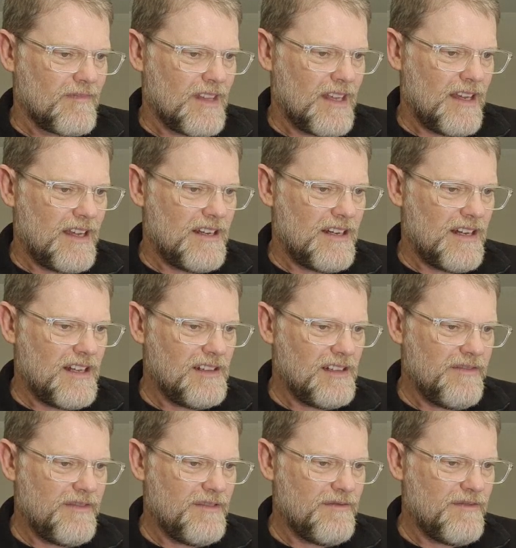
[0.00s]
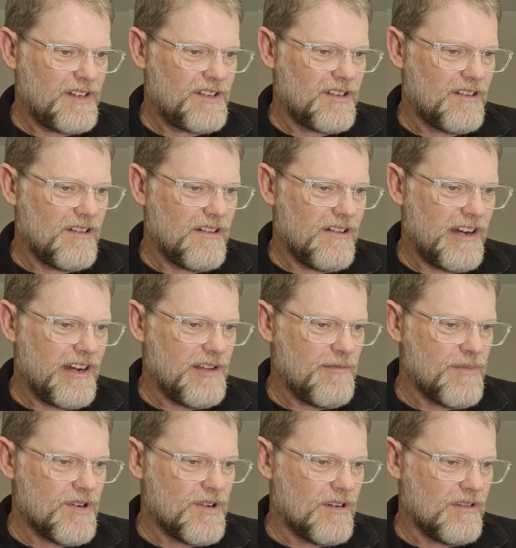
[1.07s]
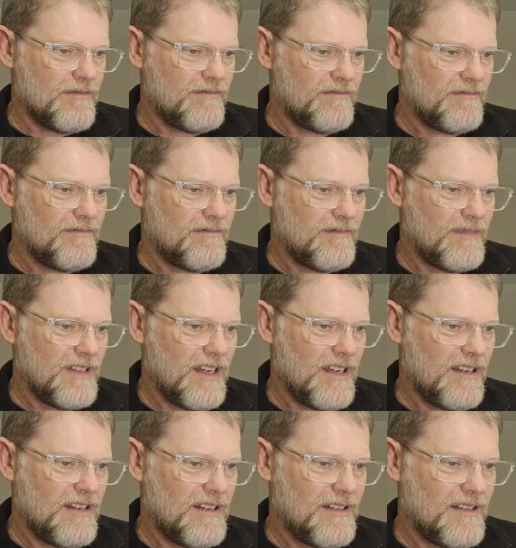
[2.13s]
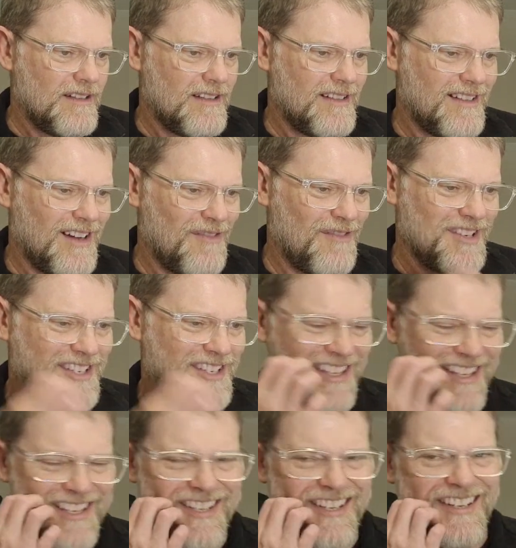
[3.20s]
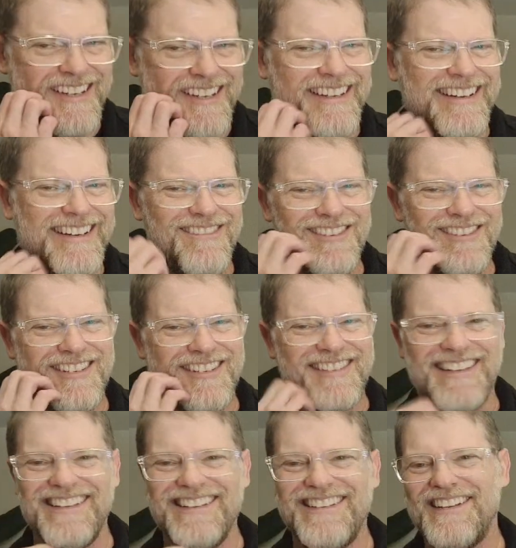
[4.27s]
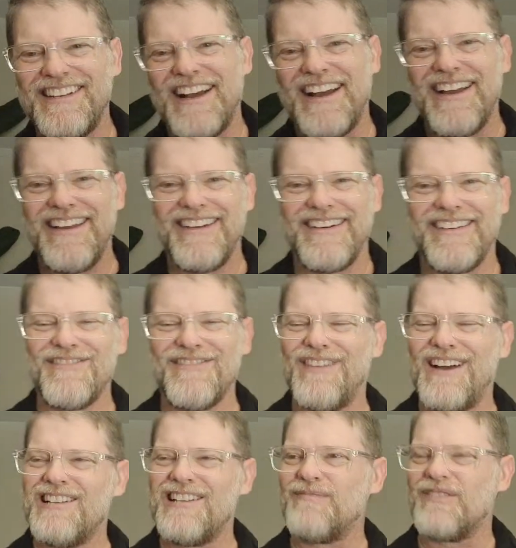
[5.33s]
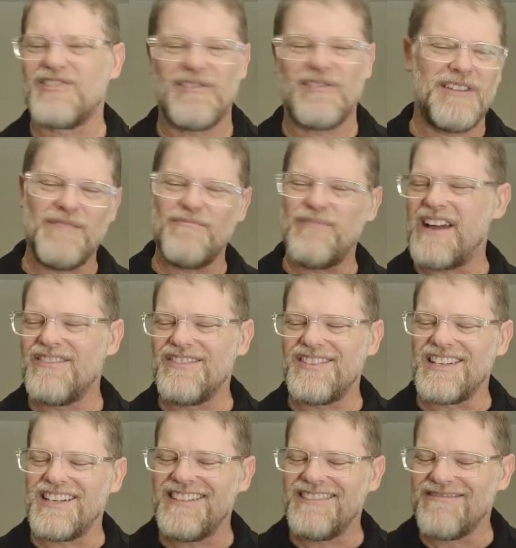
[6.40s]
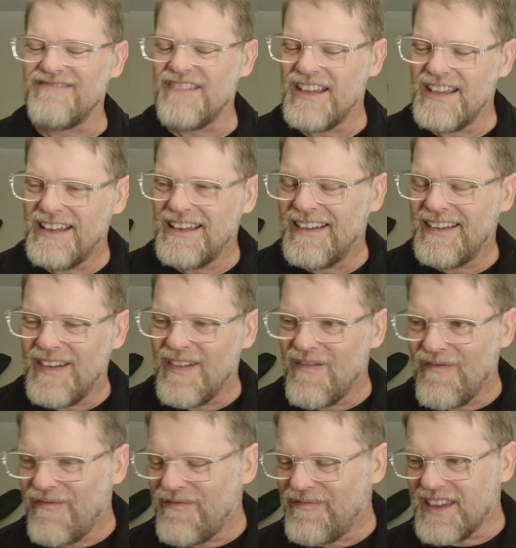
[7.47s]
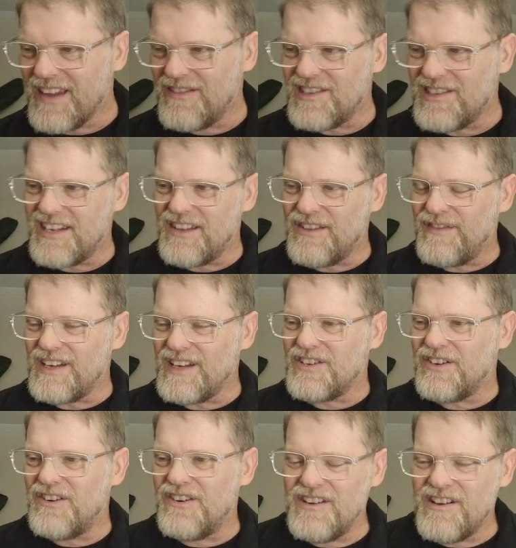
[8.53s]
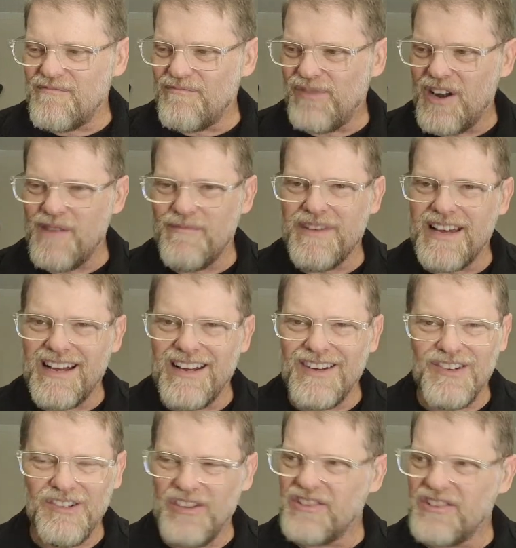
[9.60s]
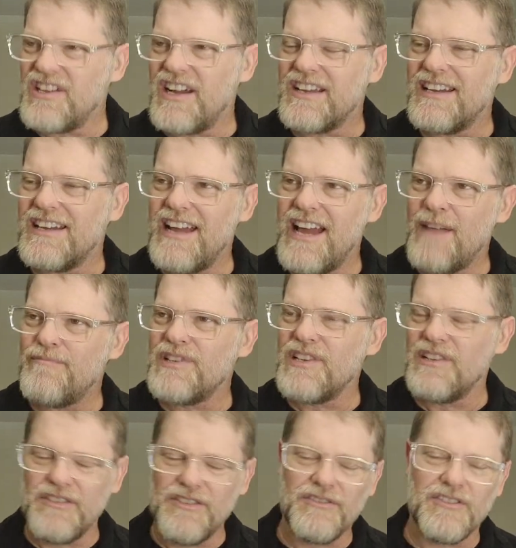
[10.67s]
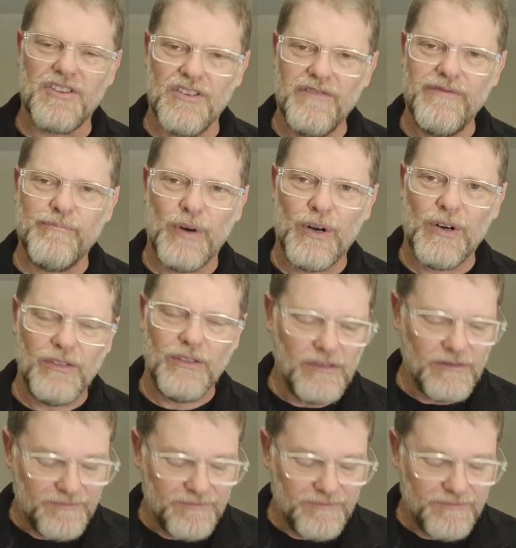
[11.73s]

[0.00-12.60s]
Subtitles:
You don't live in Victoria anymore. Oh, watch this. Watch this thing today on Facebook. Somebody posted it. And it was like the Victorian Premier, who looks like an absolute goofball,